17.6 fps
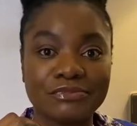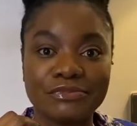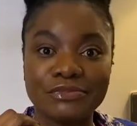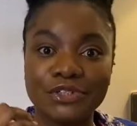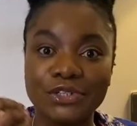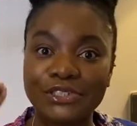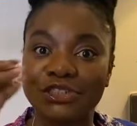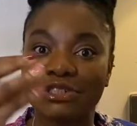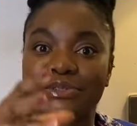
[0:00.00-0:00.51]

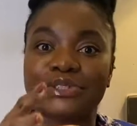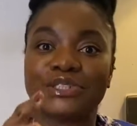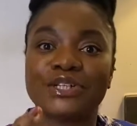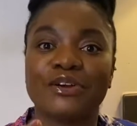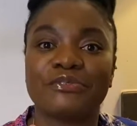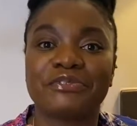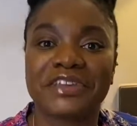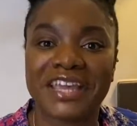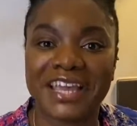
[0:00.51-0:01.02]
your duty
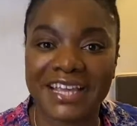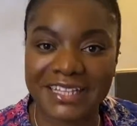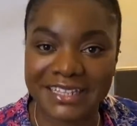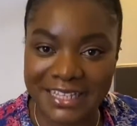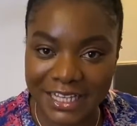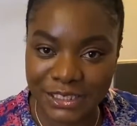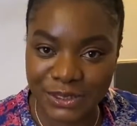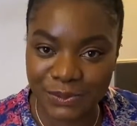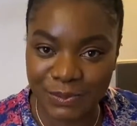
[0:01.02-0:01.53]
of care in
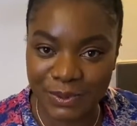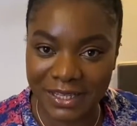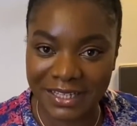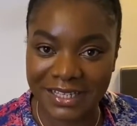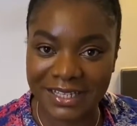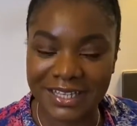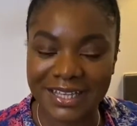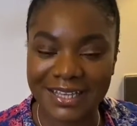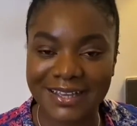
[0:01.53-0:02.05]
that way.
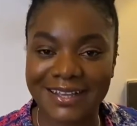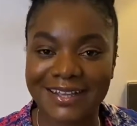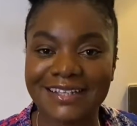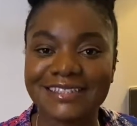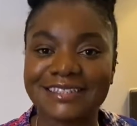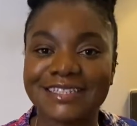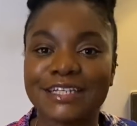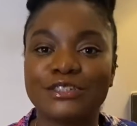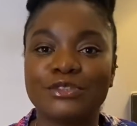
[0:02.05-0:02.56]

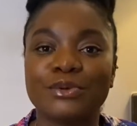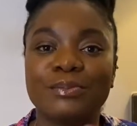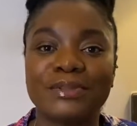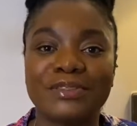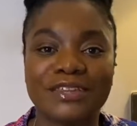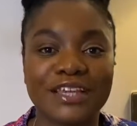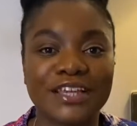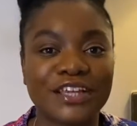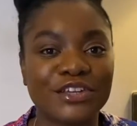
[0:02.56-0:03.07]
Instead, you'll be
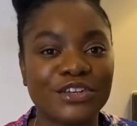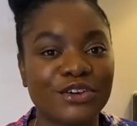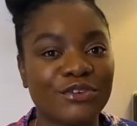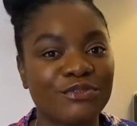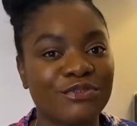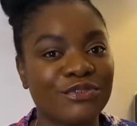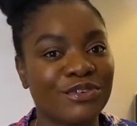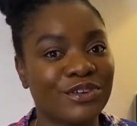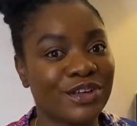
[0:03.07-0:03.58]
thinking
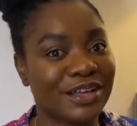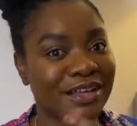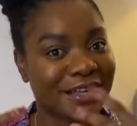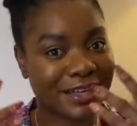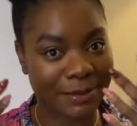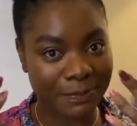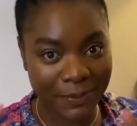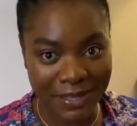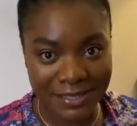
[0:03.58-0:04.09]
of
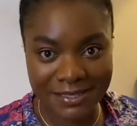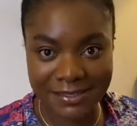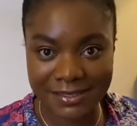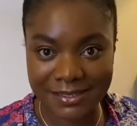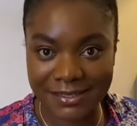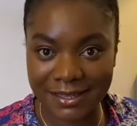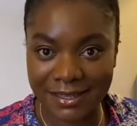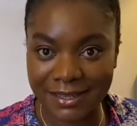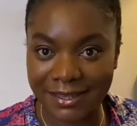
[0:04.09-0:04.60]

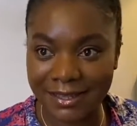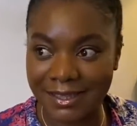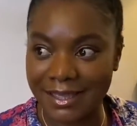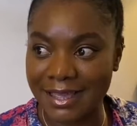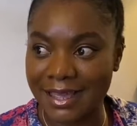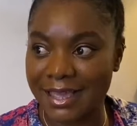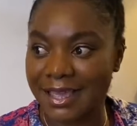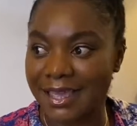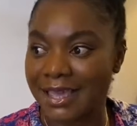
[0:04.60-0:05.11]
capacity
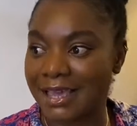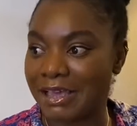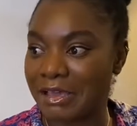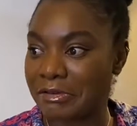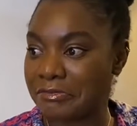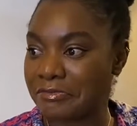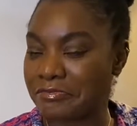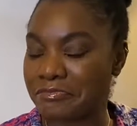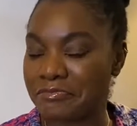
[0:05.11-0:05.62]

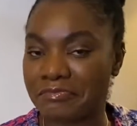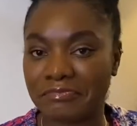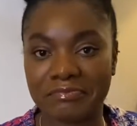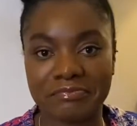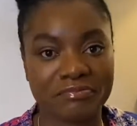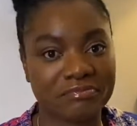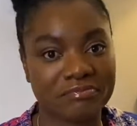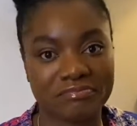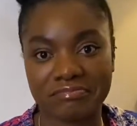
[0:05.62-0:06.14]
and
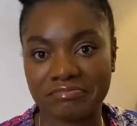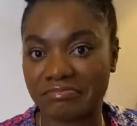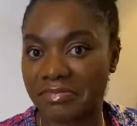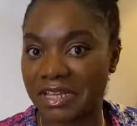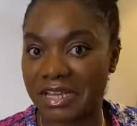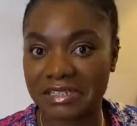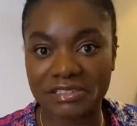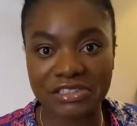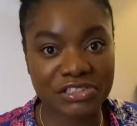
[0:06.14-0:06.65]

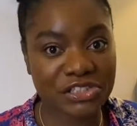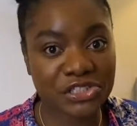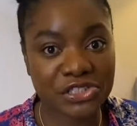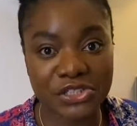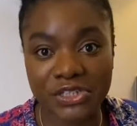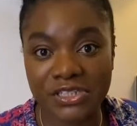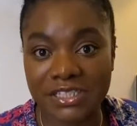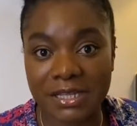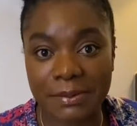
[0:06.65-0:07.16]

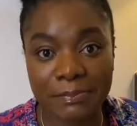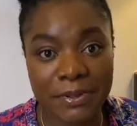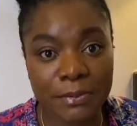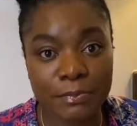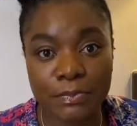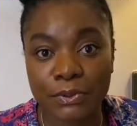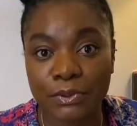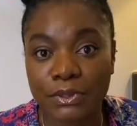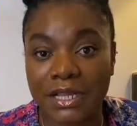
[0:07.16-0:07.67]
decisions that
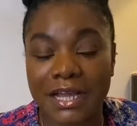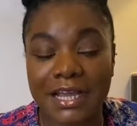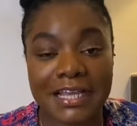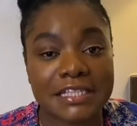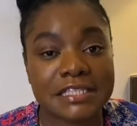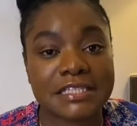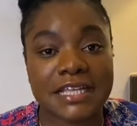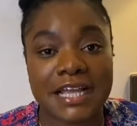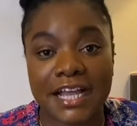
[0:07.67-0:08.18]
people are
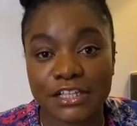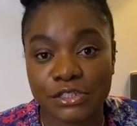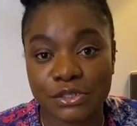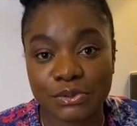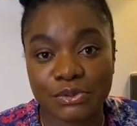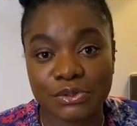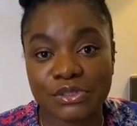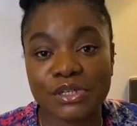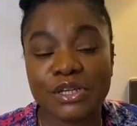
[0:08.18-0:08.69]

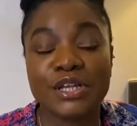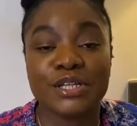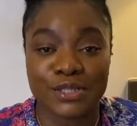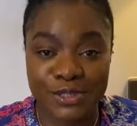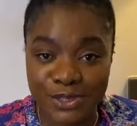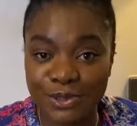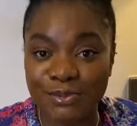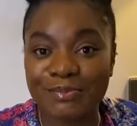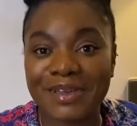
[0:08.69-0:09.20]
entitled
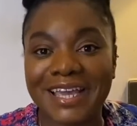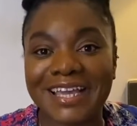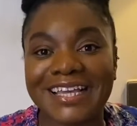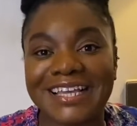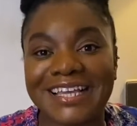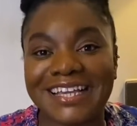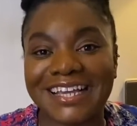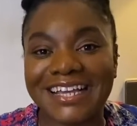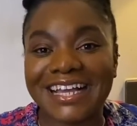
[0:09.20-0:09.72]
to
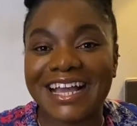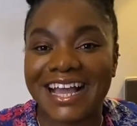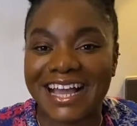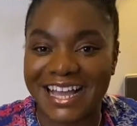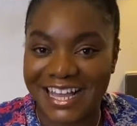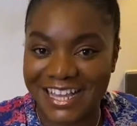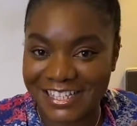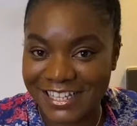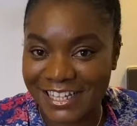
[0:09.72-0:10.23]
making as